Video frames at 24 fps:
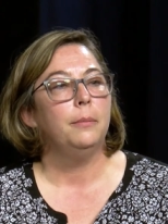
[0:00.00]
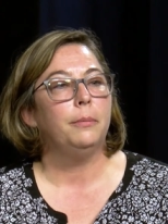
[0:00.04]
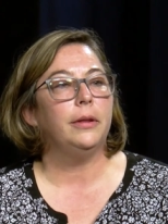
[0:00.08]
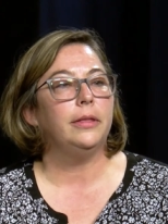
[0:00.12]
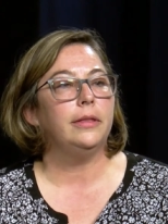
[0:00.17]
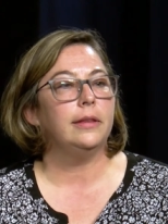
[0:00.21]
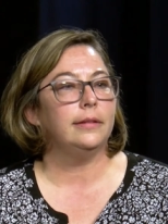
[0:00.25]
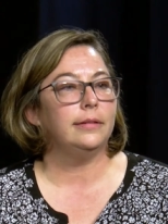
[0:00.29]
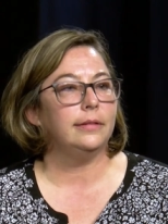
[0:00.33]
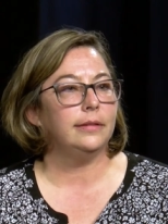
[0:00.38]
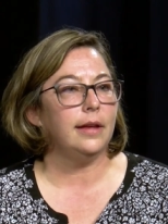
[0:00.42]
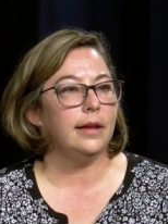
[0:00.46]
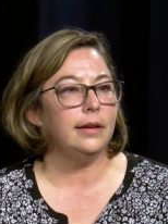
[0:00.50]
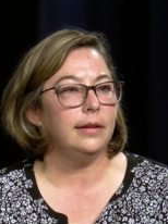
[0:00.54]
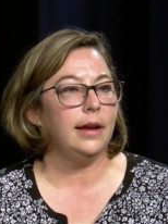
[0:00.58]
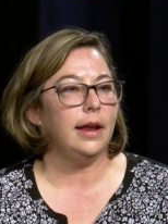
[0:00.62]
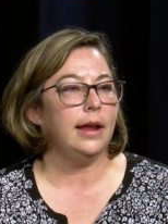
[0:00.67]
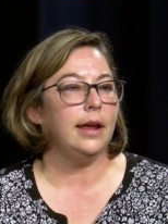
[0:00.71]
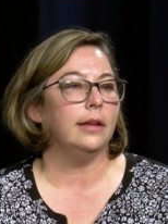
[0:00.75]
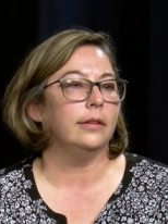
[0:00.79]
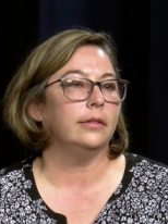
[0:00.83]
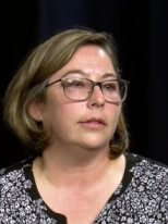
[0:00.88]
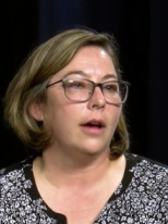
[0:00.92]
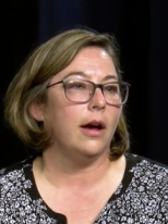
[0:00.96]
But the
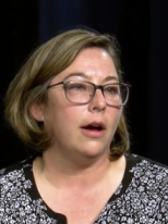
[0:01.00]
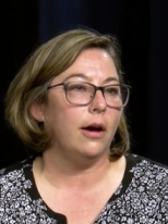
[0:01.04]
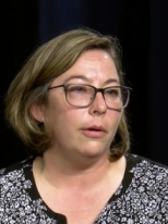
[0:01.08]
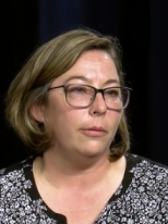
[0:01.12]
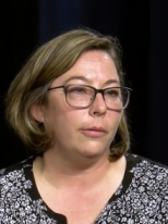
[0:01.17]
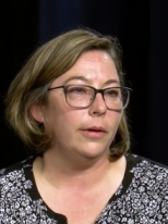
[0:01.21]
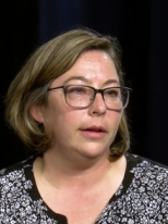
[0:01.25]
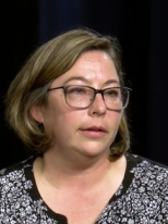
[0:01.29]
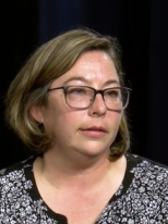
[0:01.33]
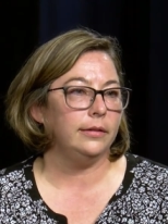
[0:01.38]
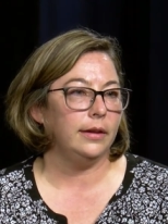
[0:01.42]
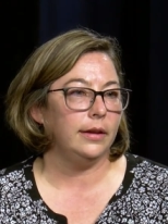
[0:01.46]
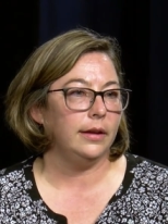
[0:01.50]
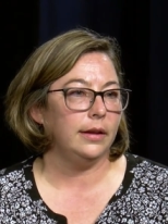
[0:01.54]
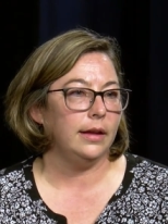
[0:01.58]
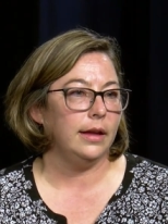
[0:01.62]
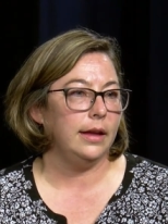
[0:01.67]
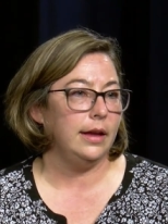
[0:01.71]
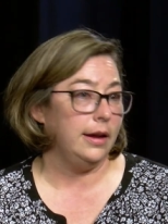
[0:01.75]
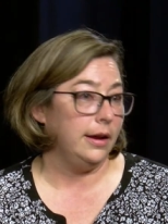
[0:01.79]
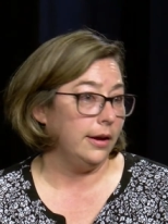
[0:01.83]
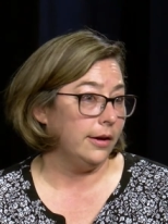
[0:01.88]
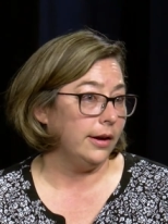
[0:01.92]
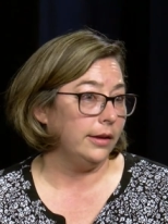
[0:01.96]
Sunday is always
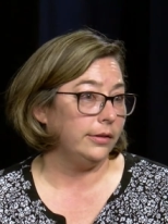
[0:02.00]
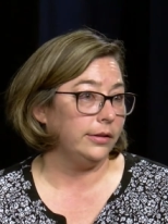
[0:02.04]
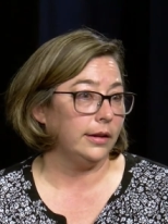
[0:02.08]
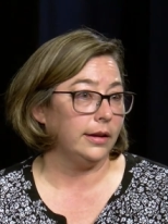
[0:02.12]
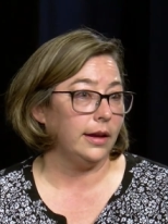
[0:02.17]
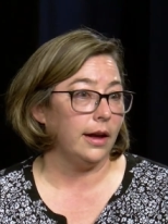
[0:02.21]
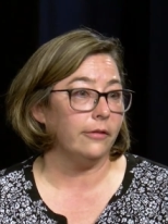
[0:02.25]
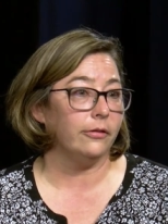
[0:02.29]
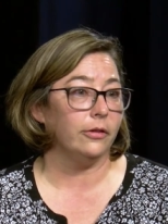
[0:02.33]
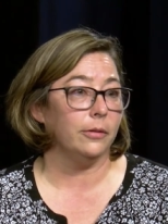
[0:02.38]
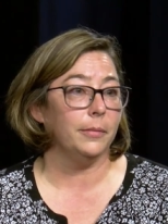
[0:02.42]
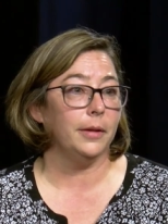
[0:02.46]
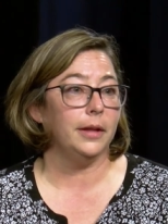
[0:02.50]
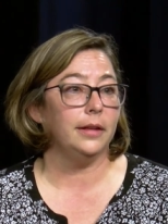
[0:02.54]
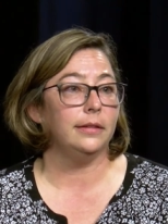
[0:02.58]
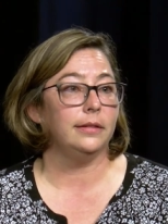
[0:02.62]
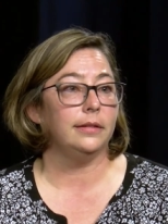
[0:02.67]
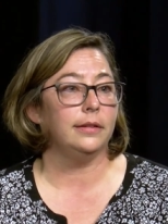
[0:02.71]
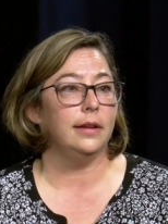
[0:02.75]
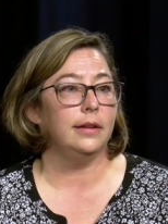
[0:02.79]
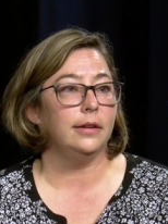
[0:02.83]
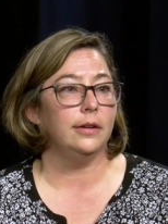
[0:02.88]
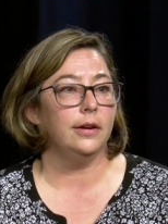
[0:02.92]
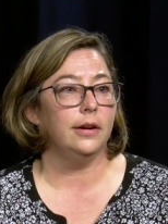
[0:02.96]
here at the Government
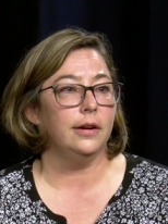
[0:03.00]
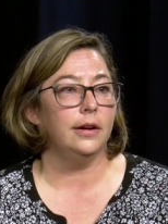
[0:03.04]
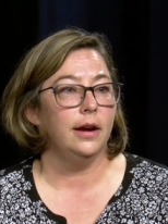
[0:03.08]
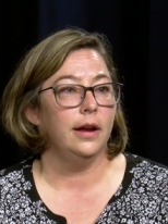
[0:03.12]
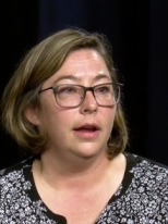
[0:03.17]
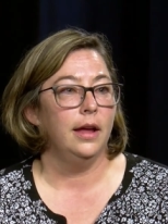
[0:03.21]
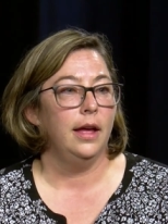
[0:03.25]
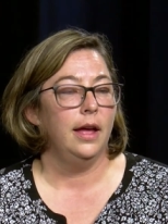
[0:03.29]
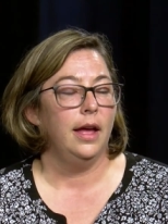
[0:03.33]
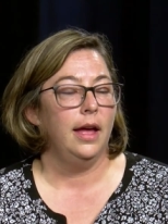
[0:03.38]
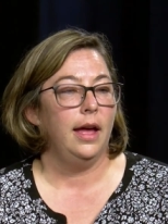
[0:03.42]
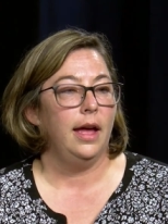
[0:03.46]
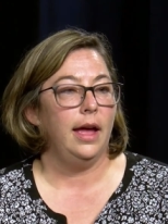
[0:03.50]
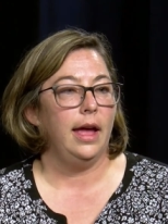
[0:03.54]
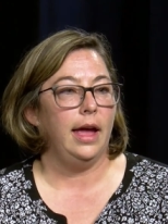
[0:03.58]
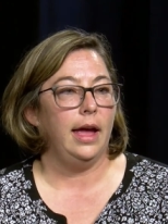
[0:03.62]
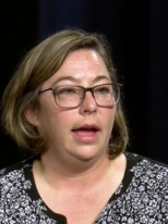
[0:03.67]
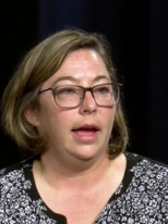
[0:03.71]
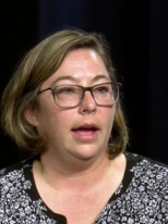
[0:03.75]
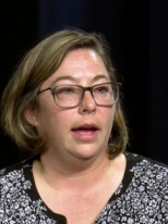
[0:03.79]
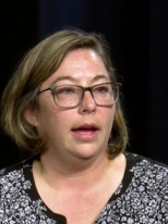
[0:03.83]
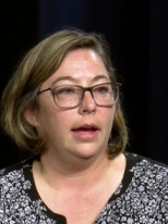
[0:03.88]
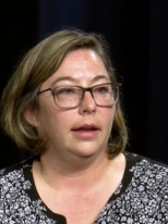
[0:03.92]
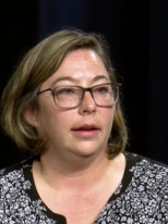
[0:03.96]
Center
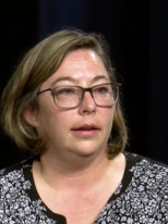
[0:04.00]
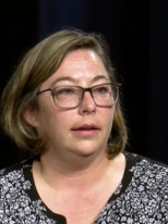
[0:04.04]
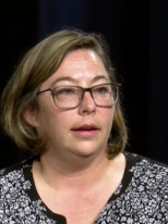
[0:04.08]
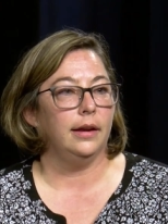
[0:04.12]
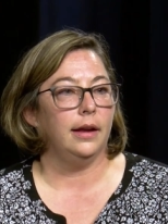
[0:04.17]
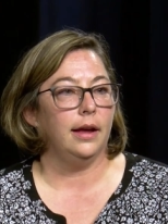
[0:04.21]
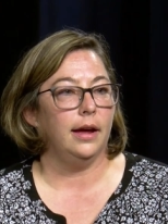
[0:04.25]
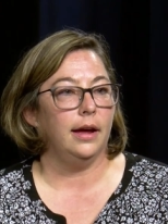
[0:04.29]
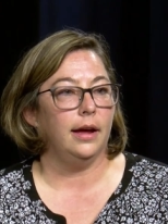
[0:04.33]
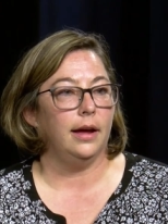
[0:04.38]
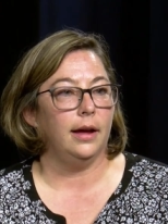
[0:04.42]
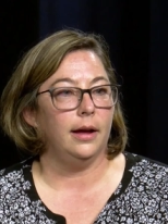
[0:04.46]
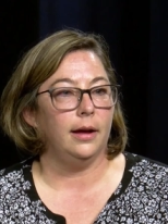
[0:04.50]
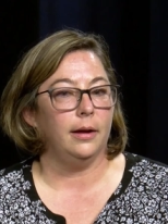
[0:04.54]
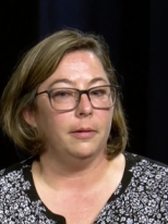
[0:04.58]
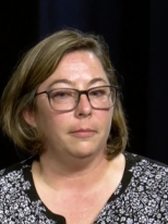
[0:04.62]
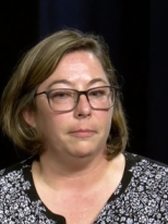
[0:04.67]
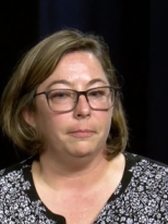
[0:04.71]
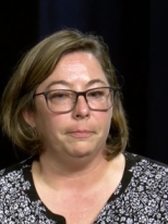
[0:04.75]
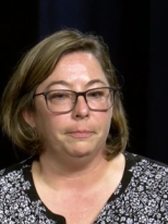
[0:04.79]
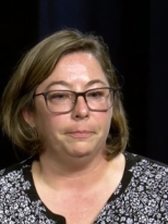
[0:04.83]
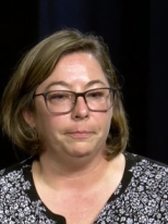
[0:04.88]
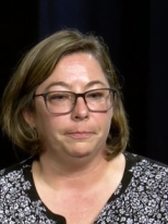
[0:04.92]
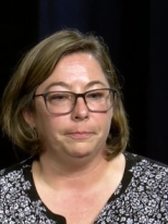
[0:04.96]
and
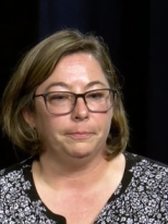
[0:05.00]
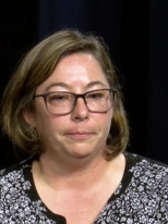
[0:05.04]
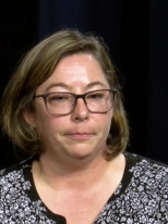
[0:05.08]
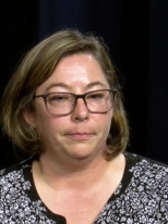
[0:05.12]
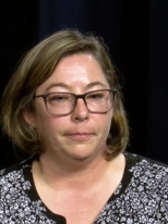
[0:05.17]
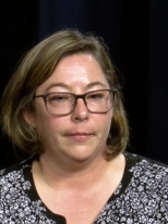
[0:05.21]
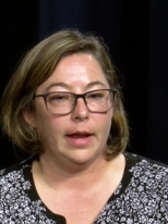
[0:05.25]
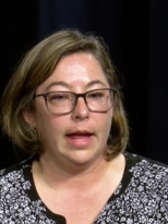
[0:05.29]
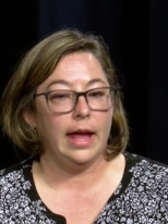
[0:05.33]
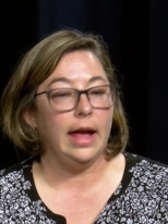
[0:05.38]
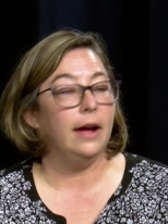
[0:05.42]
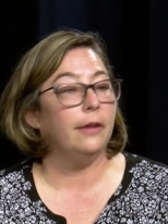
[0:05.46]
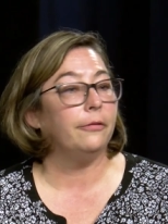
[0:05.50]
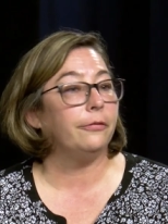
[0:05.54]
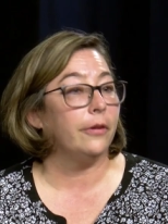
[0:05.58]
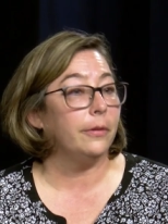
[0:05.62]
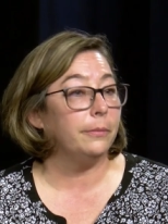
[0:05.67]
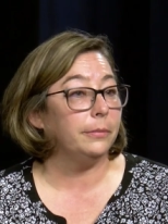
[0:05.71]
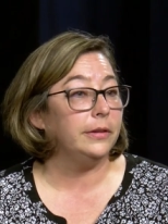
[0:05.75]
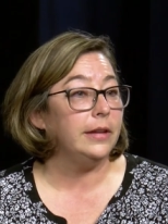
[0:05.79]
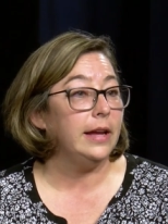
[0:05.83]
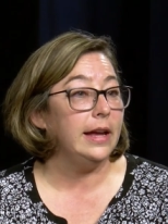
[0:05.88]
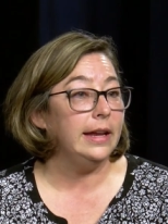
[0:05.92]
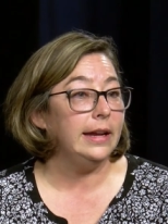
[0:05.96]
um,
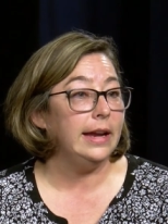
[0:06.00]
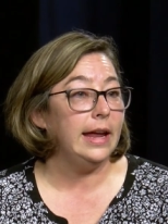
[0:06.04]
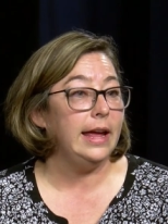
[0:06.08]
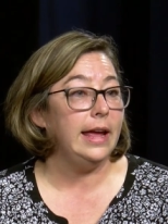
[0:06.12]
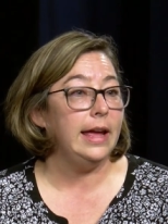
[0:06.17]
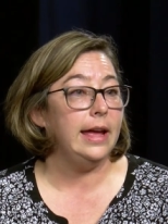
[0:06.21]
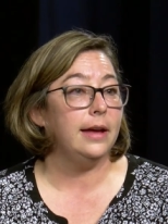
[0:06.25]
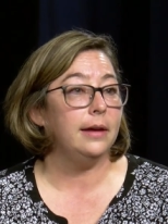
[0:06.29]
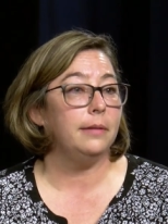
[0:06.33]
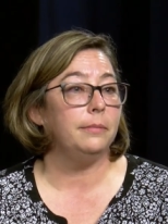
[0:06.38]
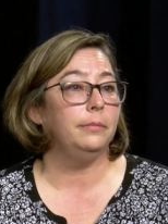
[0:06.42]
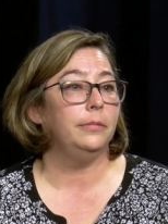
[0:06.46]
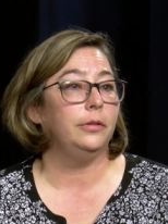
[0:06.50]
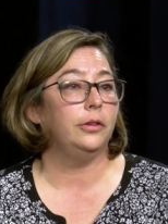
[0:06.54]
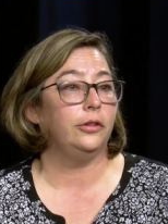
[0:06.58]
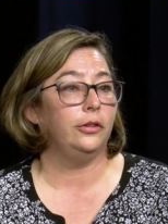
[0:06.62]
from 10 a.m.